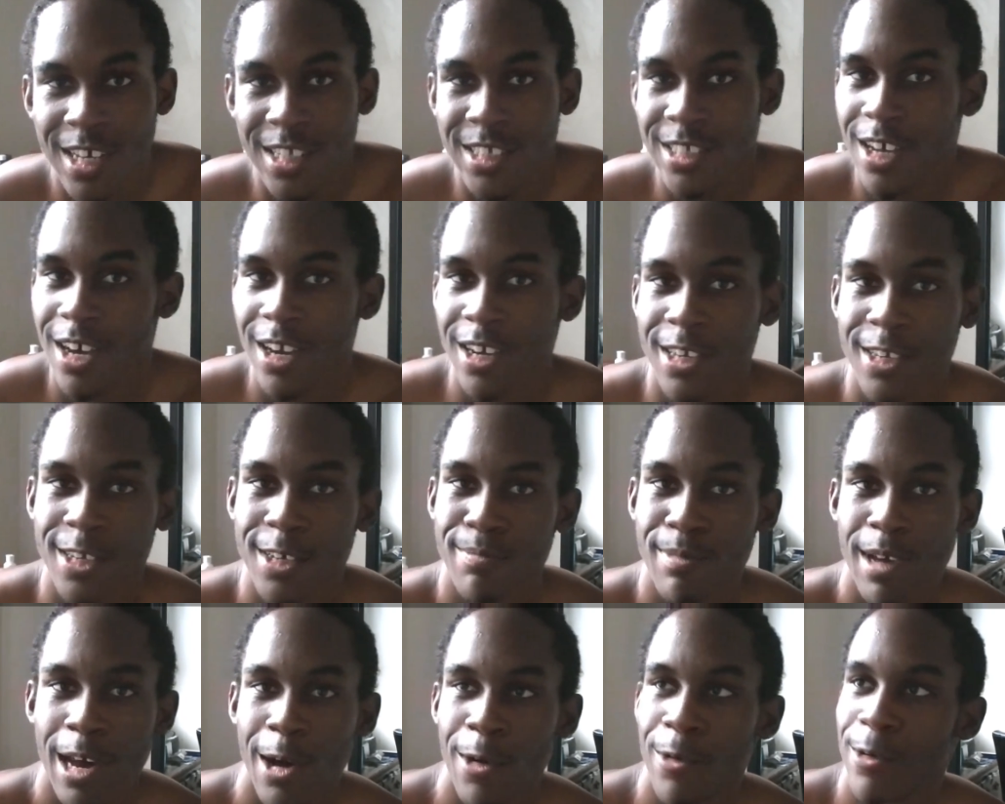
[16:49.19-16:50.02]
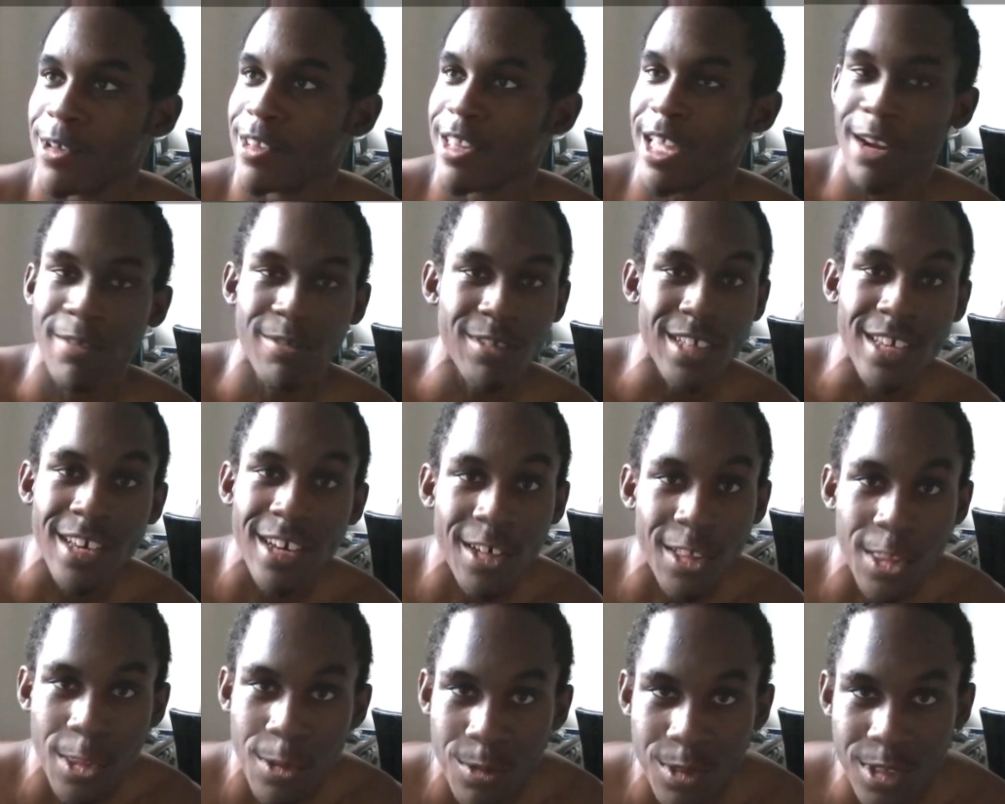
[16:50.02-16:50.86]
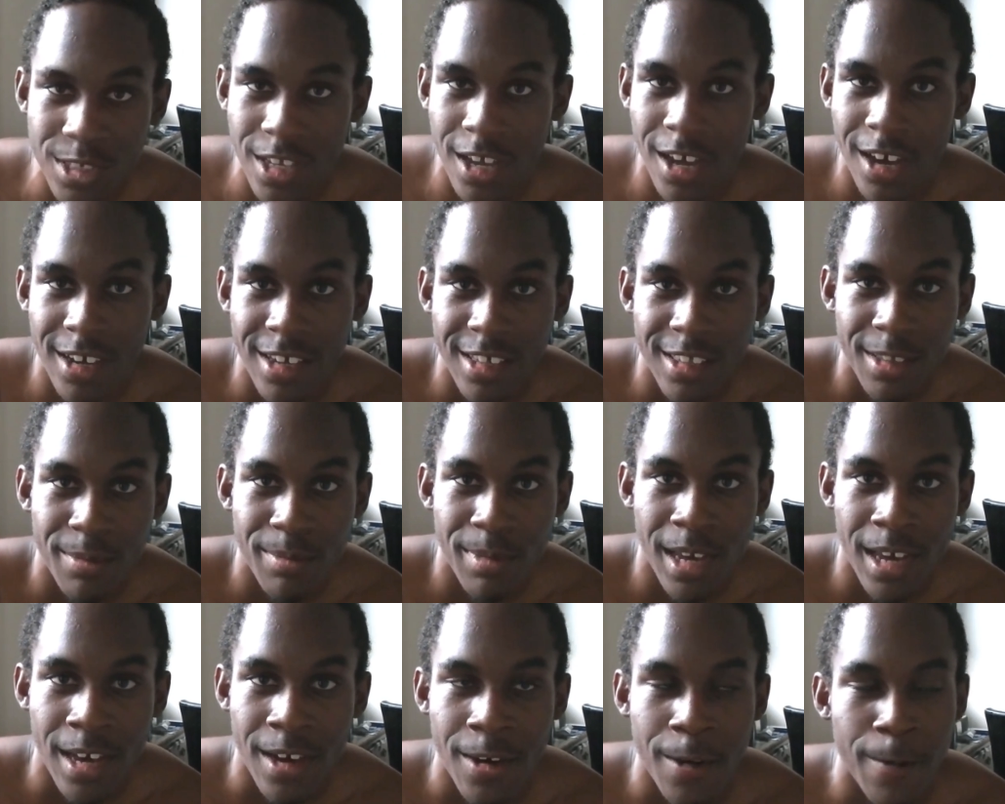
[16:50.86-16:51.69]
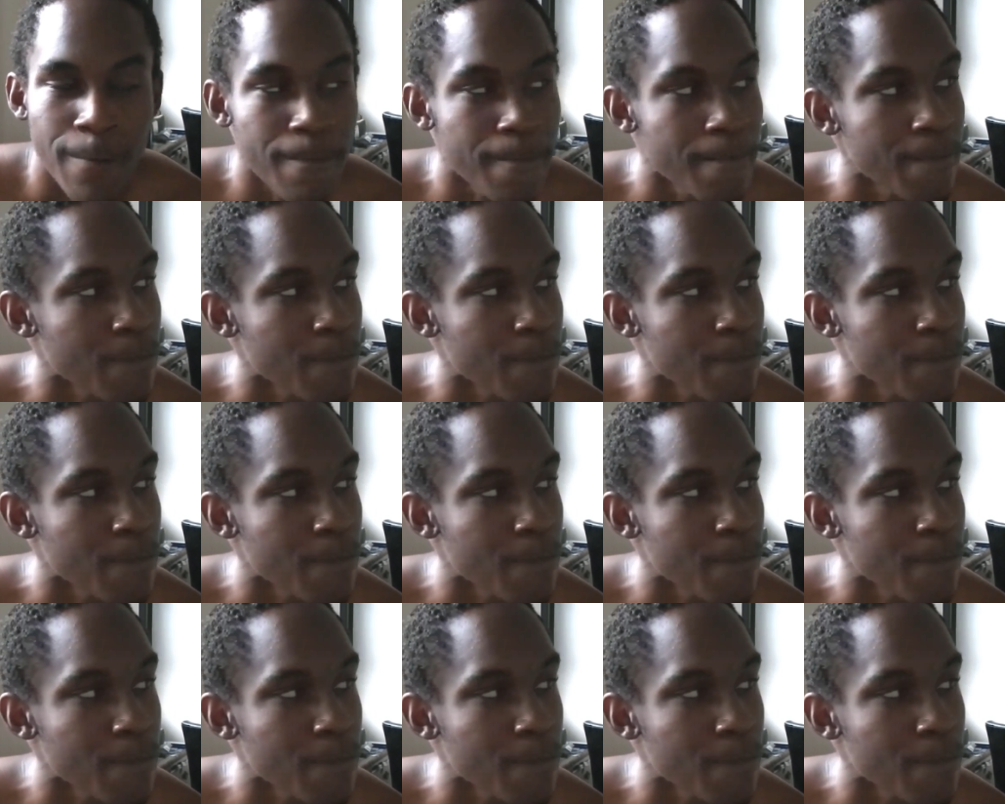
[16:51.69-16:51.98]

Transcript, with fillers: talking about whatever the hell he was talking about.